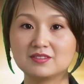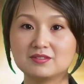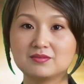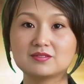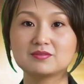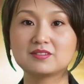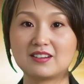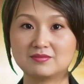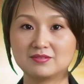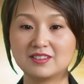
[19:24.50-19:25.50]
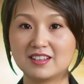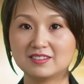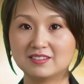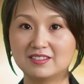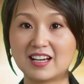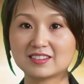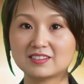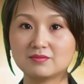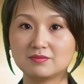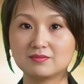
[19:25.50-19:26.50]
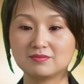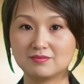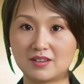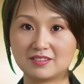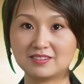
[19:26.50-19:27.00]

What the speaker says: The report stated that Zhang Mylan was